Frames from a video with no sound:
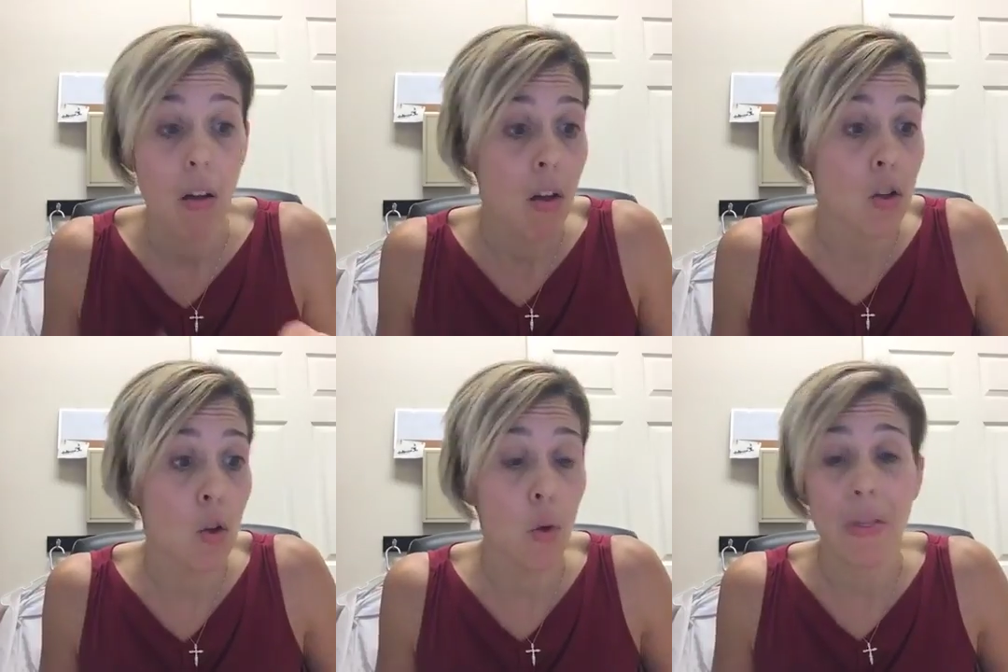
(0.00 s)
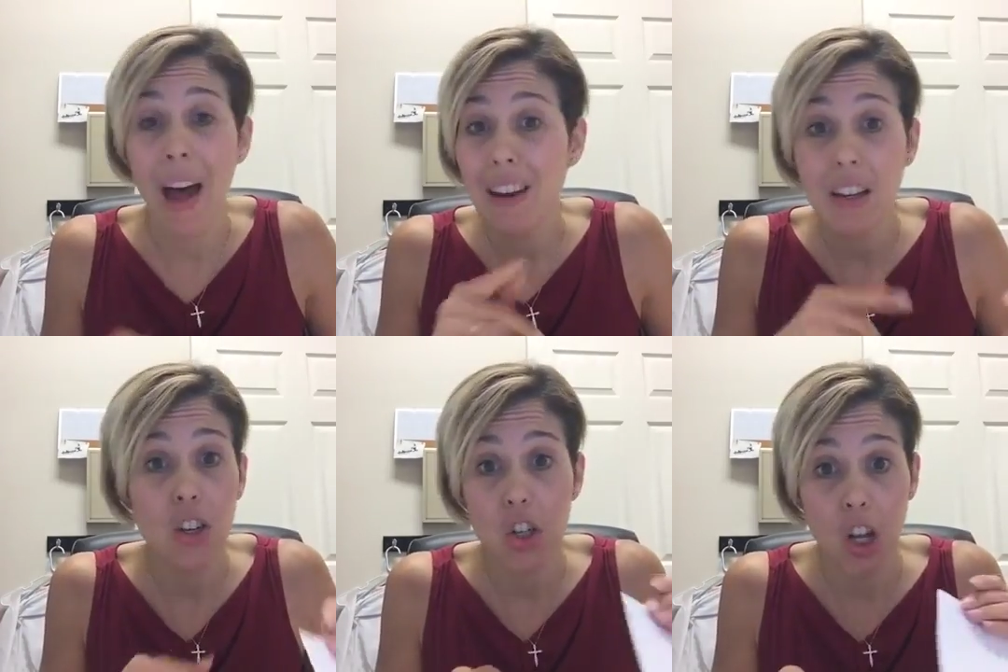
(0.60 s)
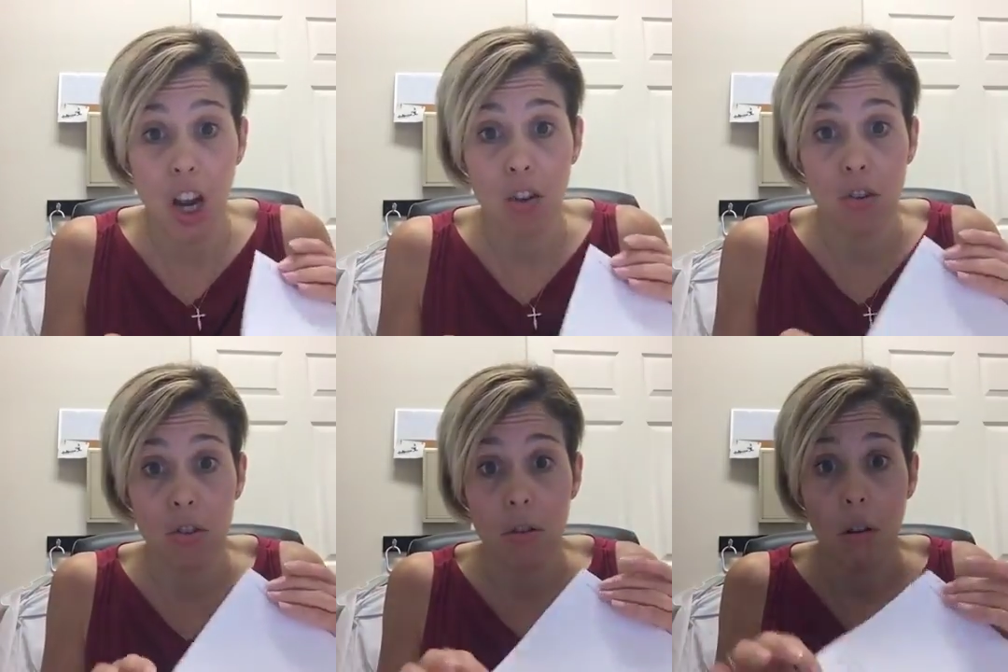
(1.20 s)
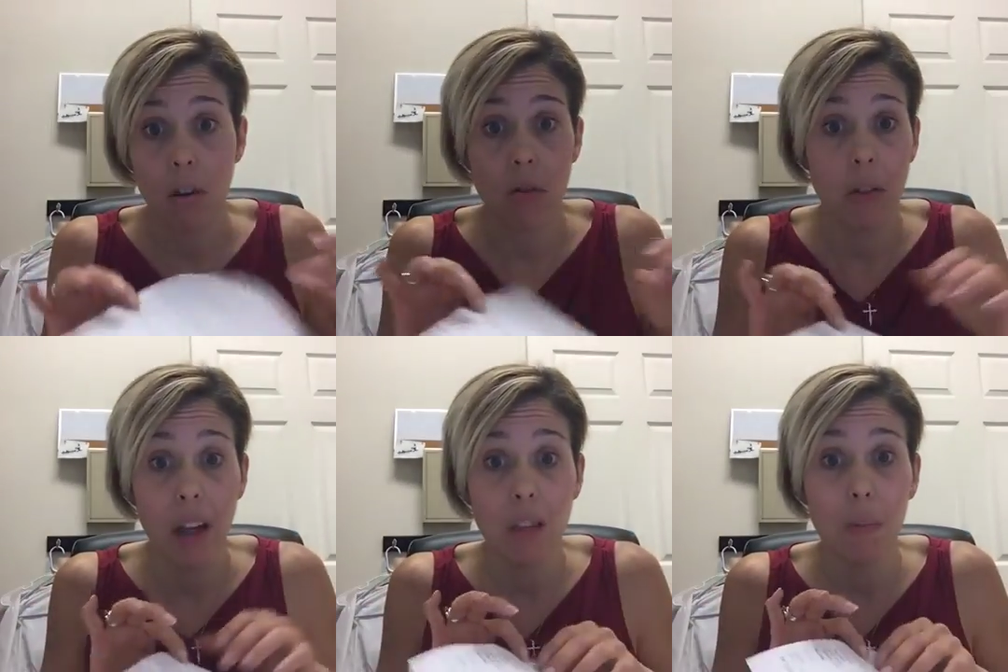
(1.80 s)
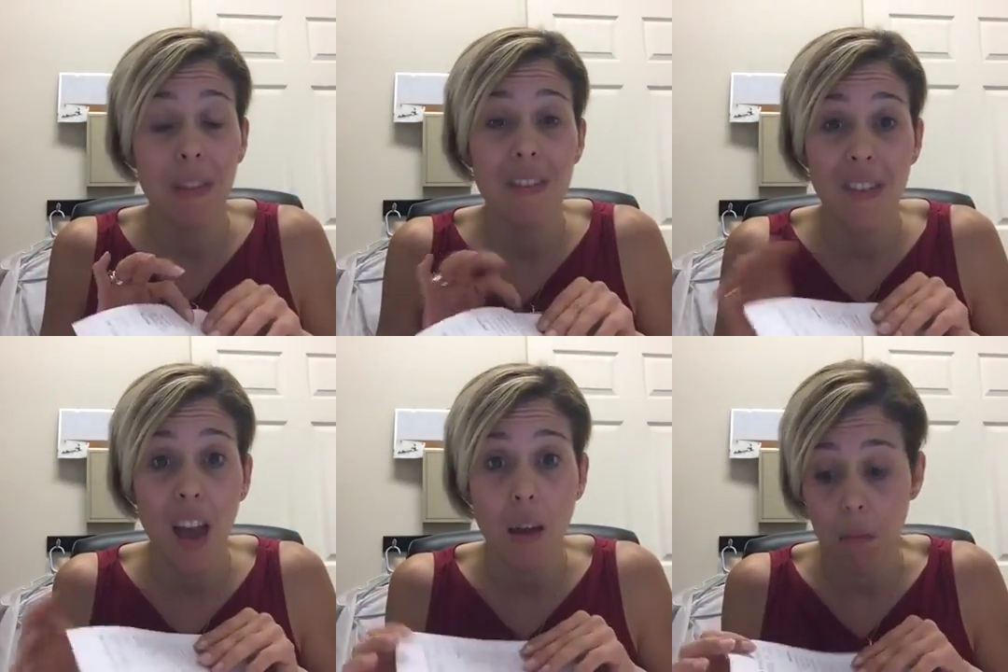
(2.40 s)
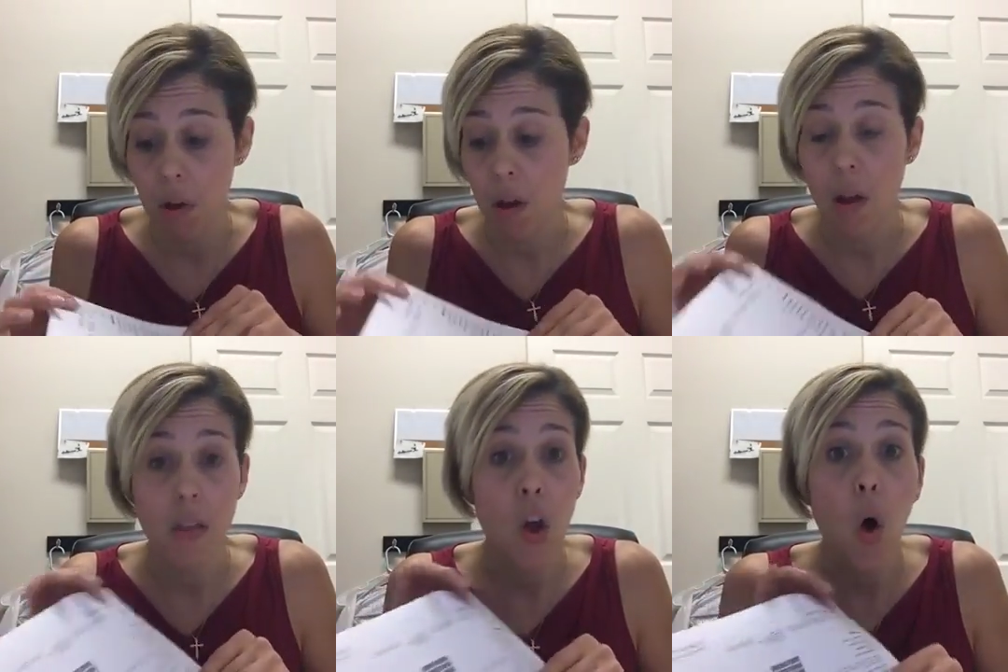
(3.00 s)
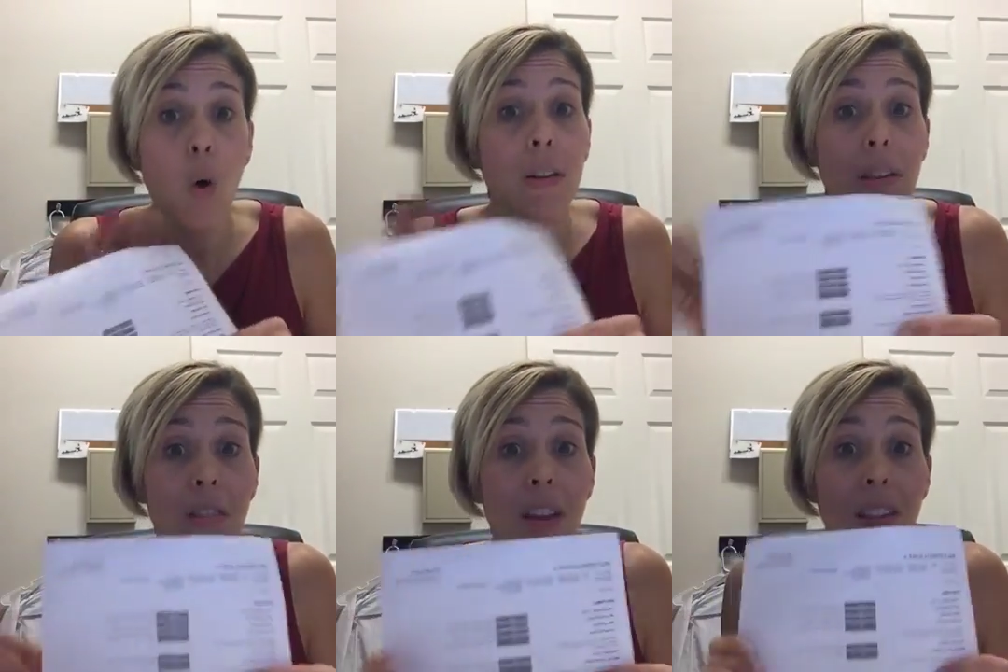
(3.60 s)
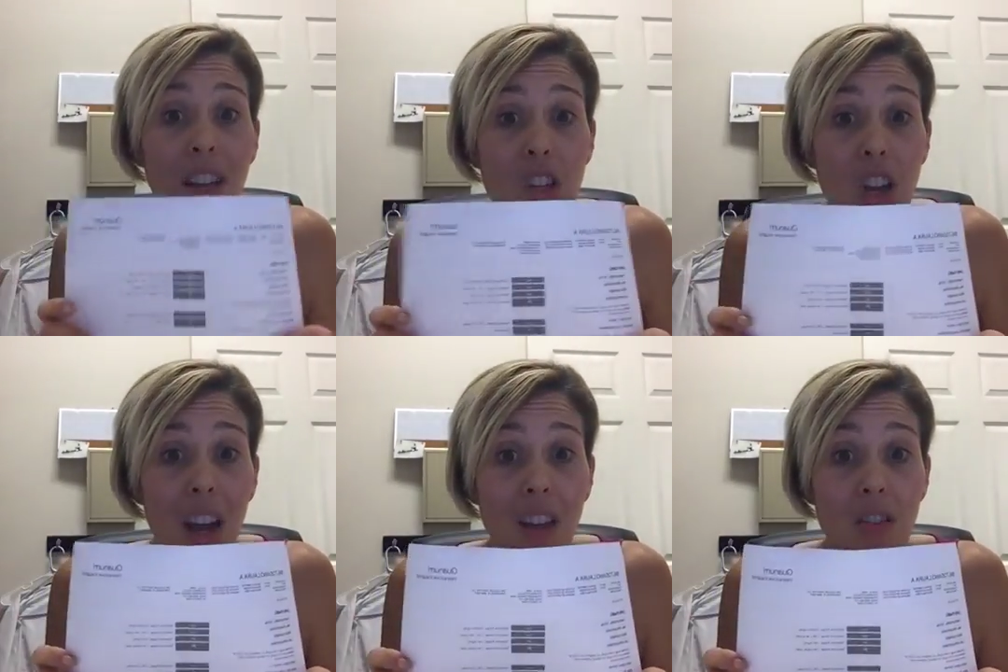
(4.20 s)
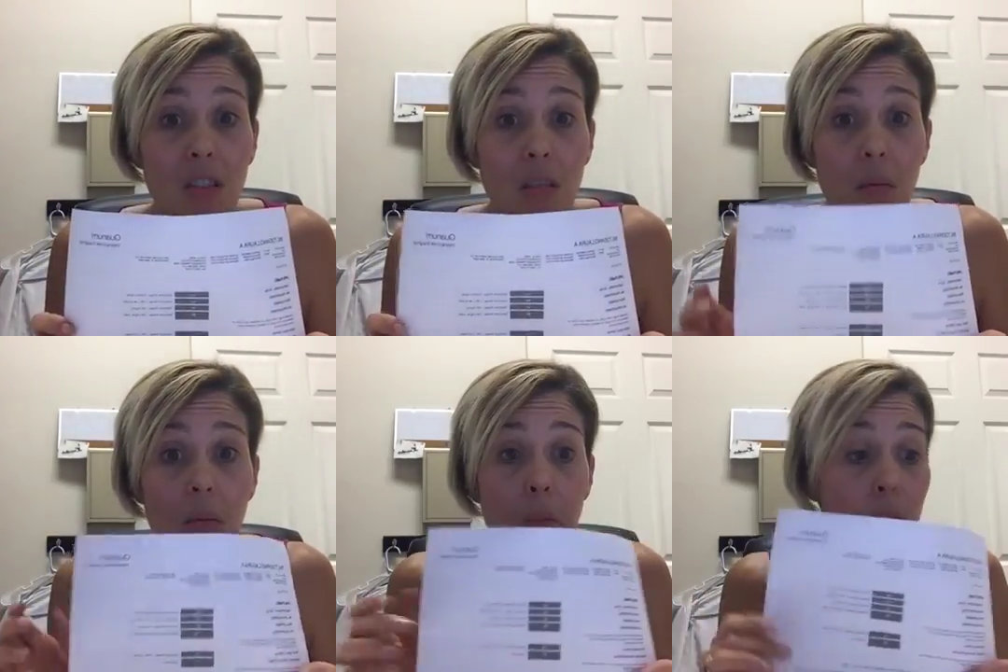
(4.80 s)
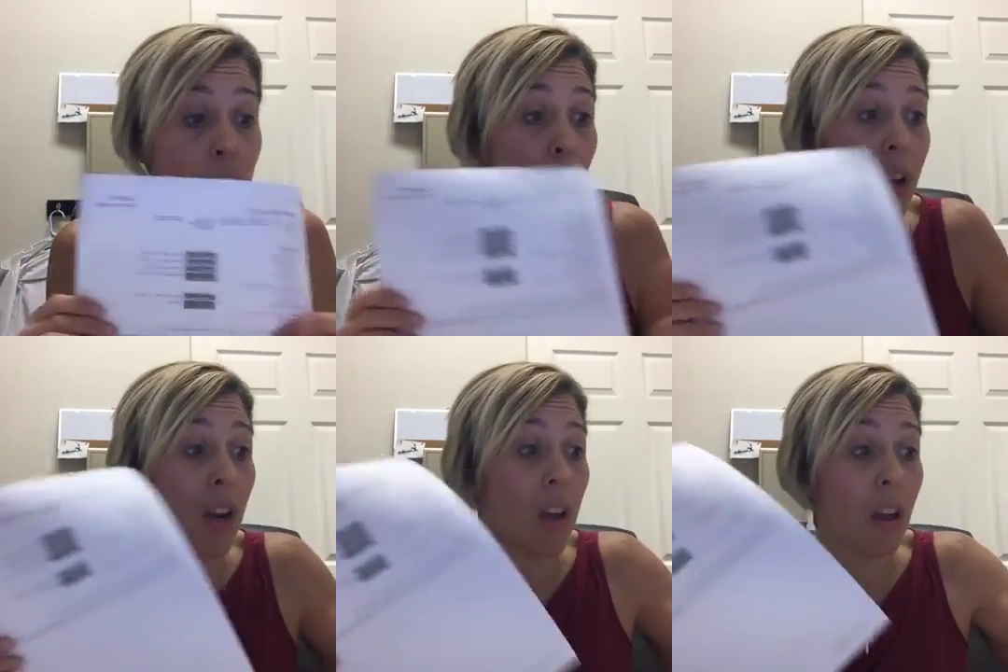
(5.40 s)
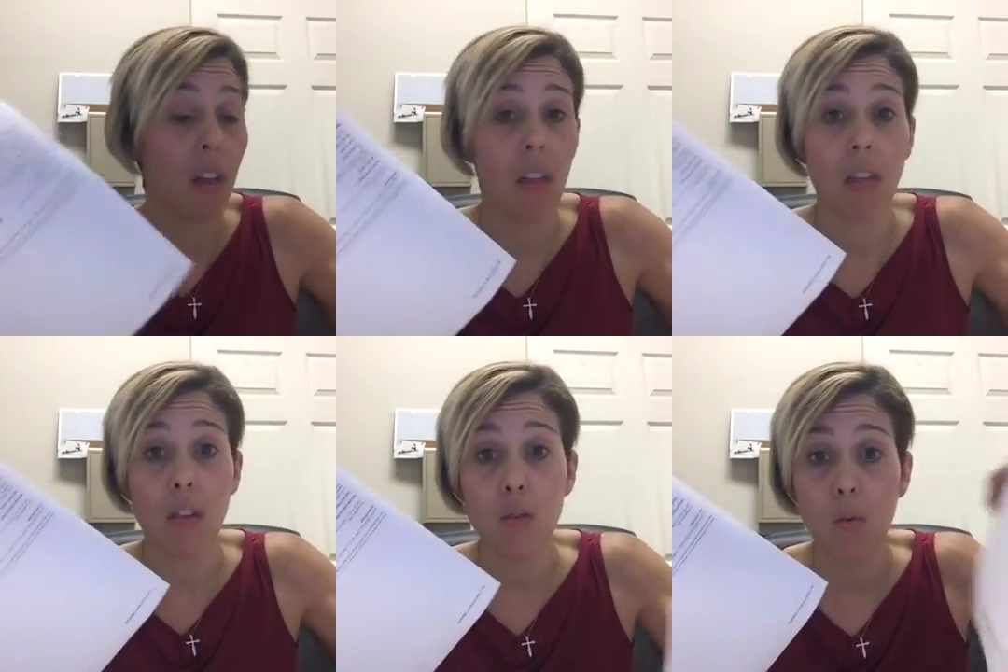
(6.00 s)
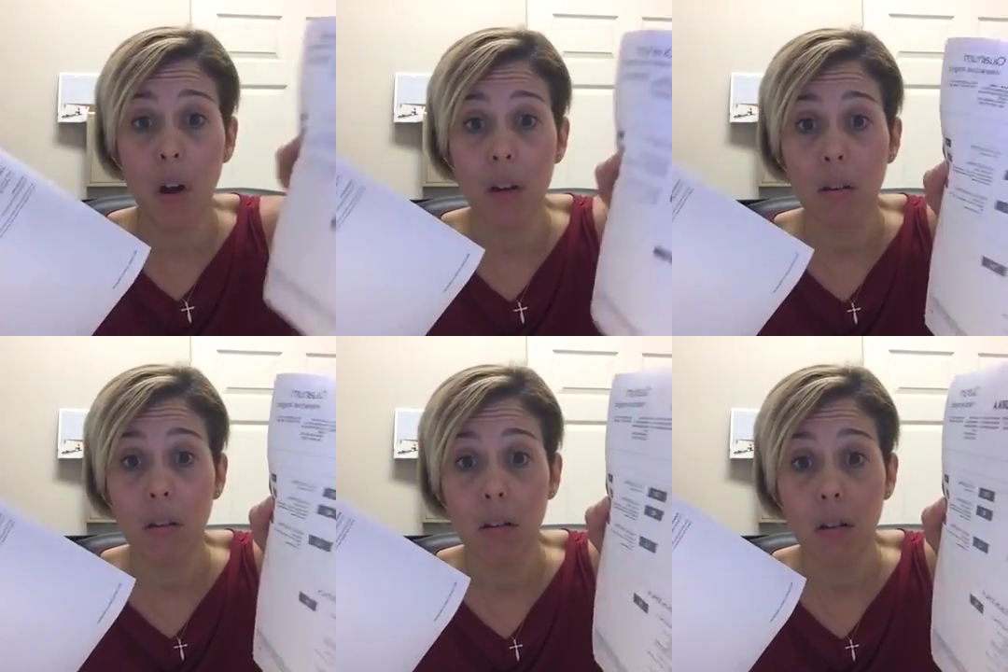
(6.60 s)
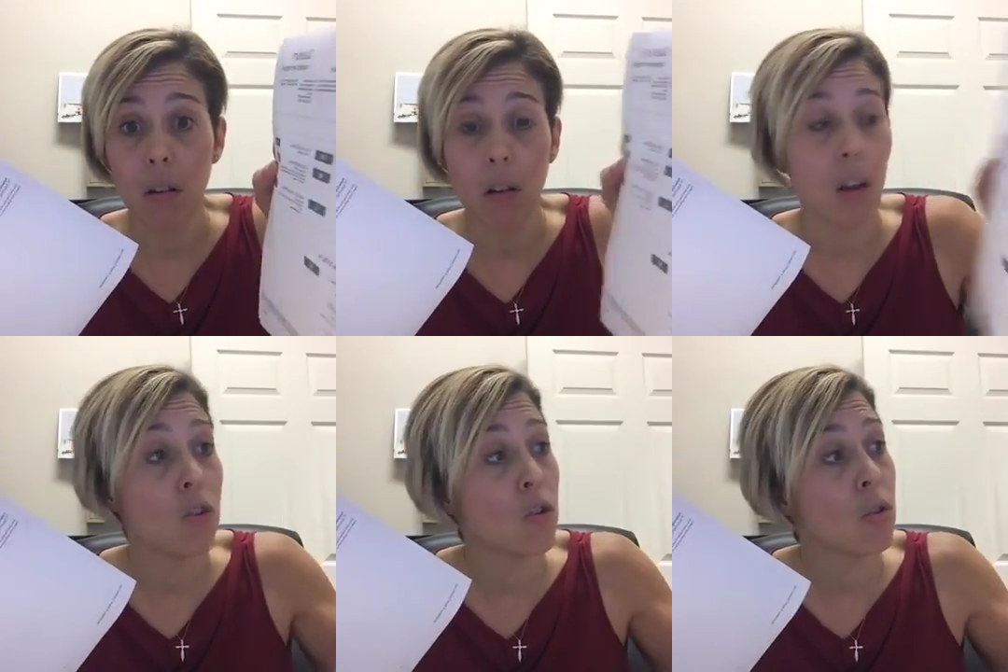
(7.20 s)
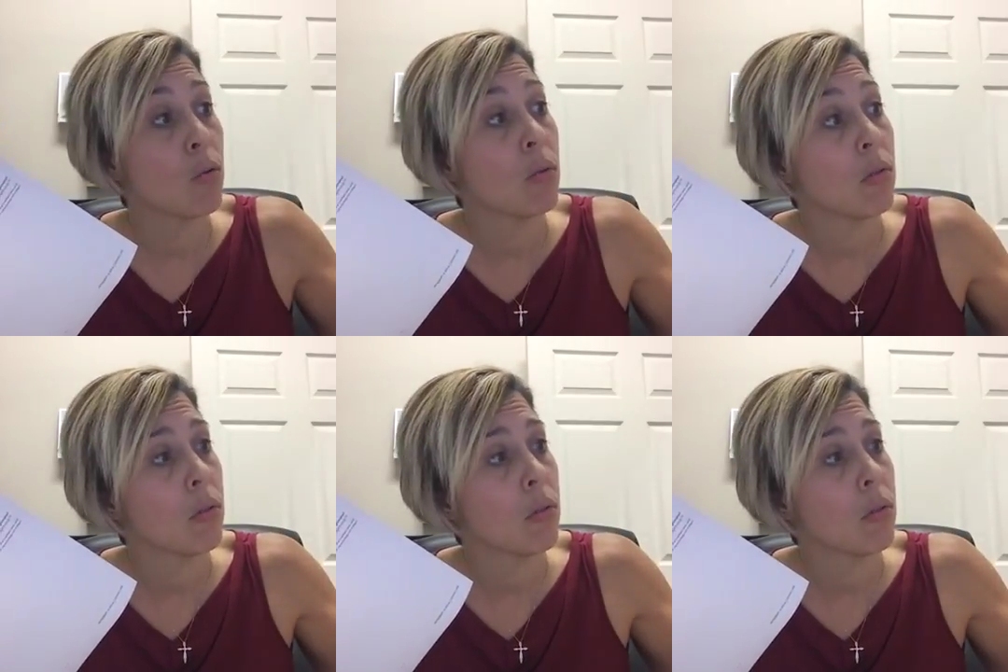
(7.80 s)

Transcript: So that didn't change. So that's been the same. The only thing that changed between this one in June,